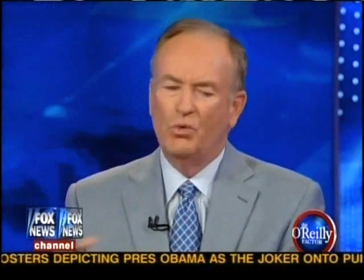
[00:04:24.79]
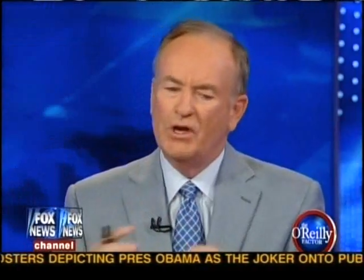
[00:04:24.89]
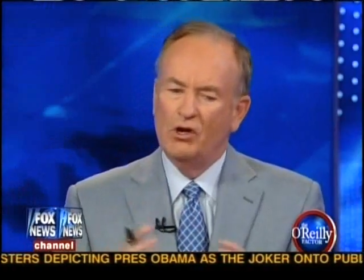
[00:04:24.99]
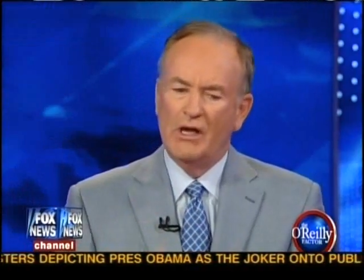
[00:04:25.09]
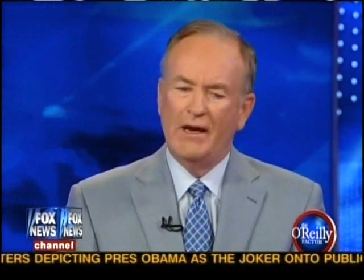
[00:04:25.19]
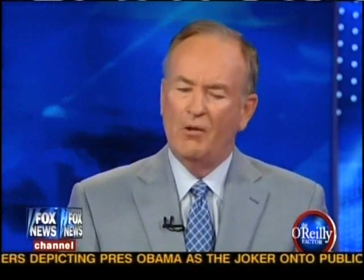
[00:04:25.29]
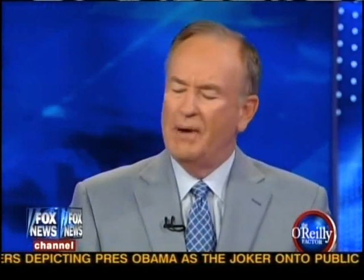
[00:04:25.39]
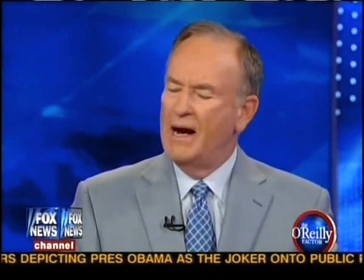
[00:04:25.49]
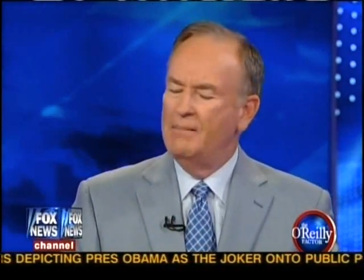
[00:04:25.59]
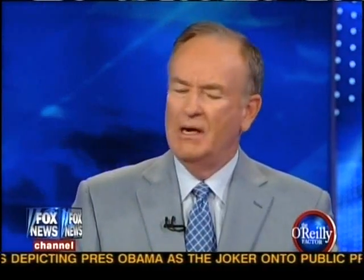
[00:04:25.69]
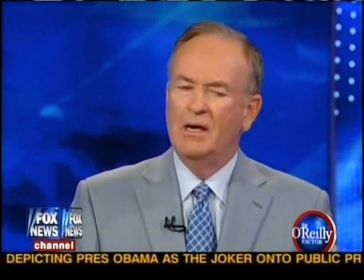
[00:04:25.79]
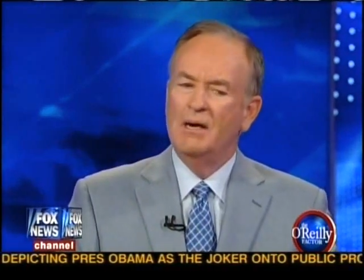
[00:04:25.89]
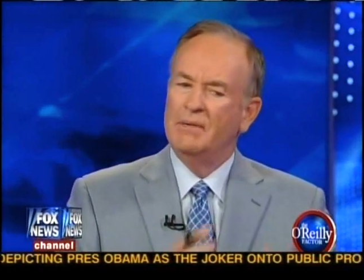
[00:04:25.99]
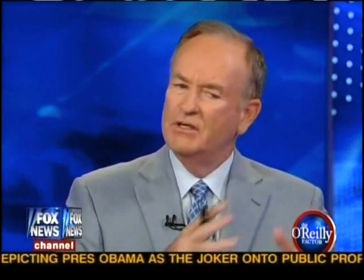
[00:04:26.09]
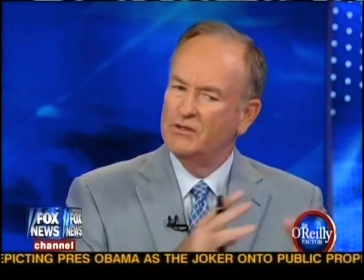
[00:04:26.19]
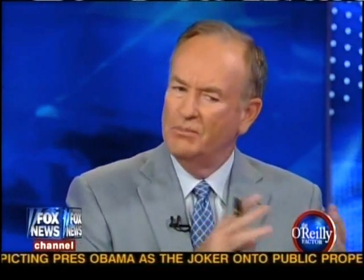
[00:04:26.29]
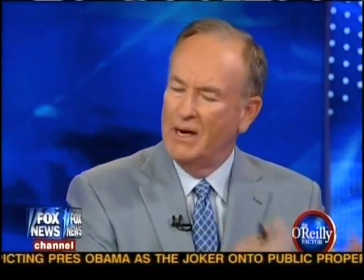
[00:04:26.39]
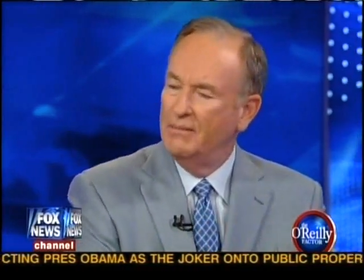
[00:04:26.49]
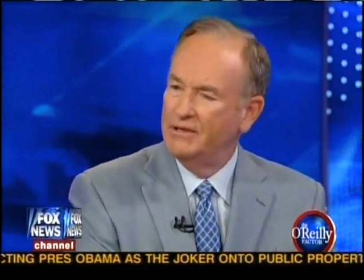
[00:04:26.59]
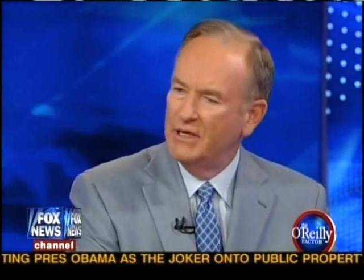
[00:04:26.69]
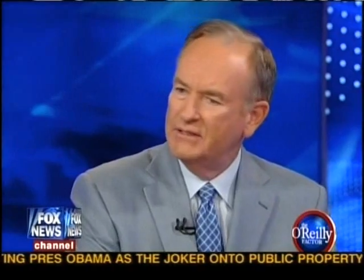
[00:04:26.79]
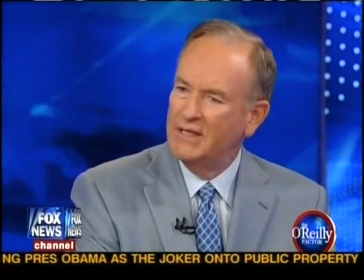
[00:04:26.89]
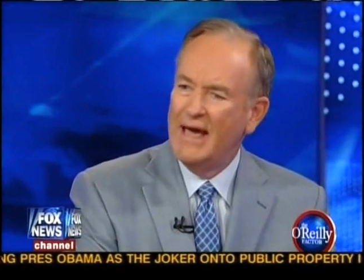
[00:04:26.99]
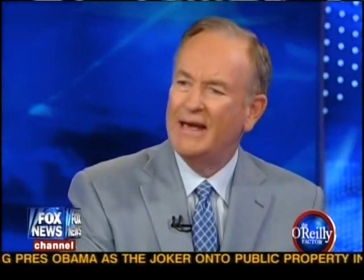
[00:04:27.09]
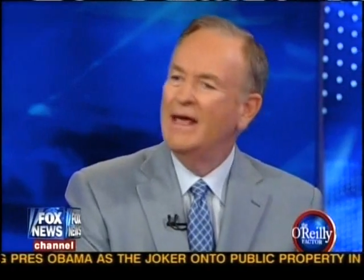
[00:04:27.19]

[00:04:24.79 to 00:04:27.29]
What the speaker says: We don't like Obama because Obama does that.